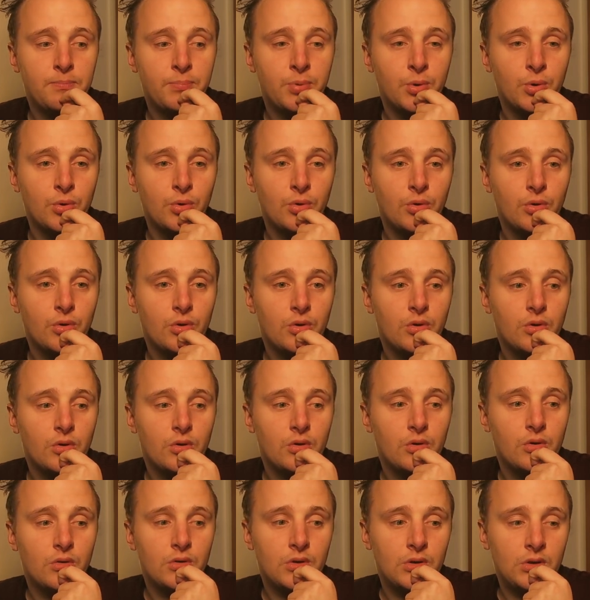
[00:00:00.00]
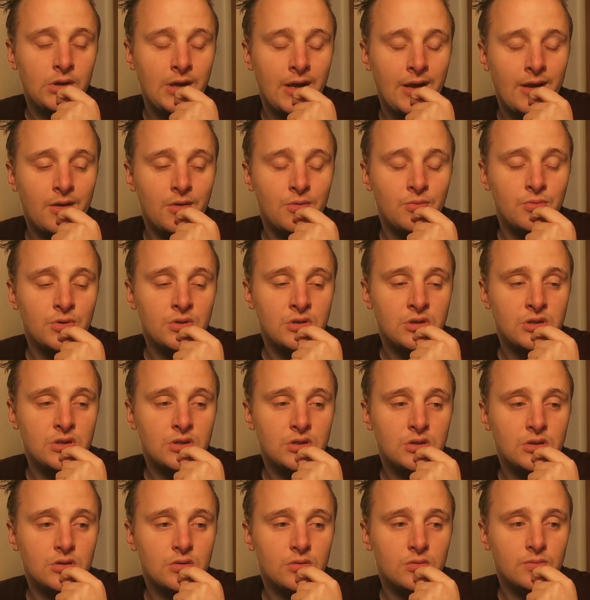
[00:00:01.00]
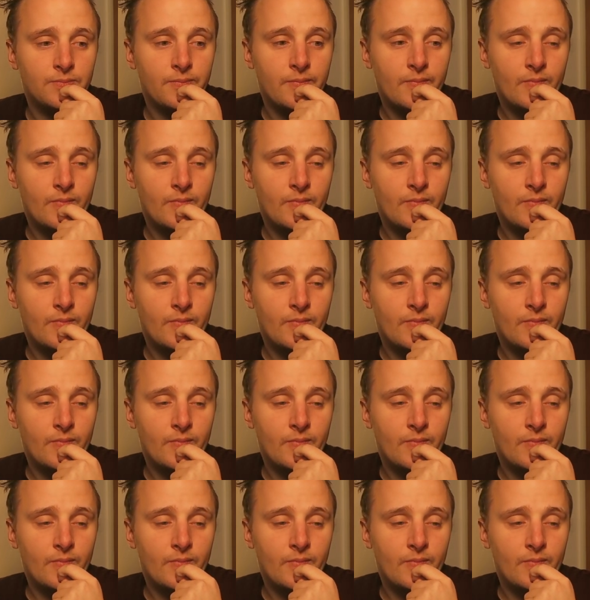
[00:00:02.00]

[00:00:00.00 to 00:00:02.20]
But yeah, it was